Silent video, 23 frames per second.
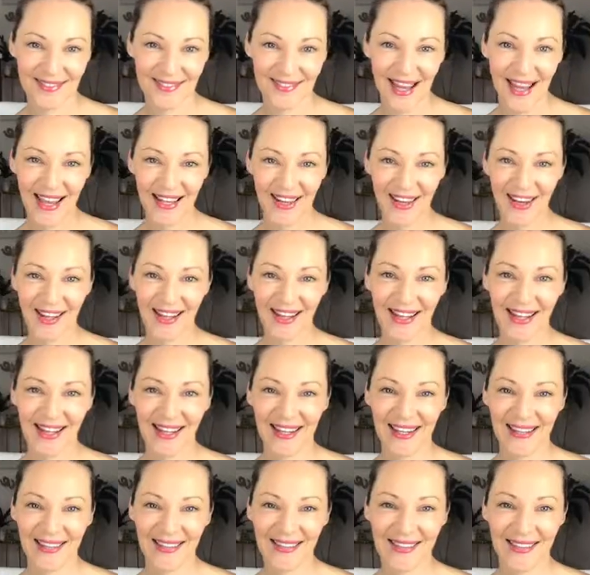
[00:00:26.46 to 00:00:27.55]
Hey,
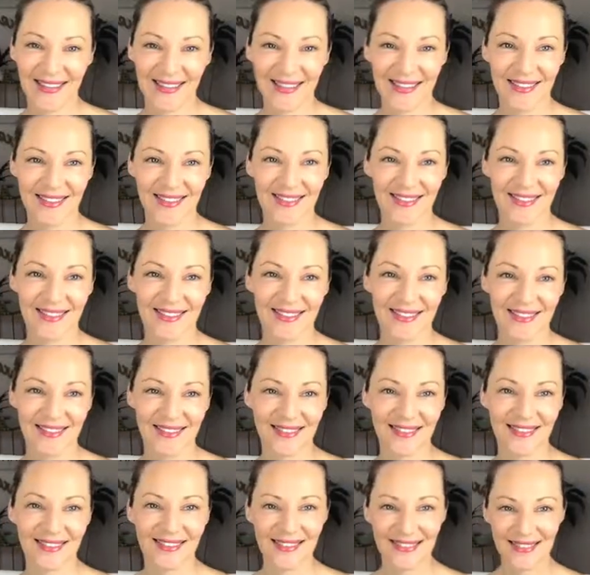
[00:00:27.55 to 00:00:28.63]
Colleen.
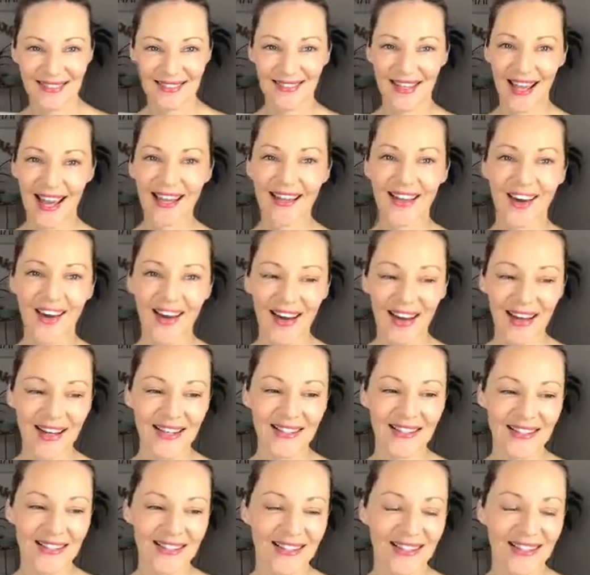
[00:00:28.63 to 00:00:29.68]
Hey, guys.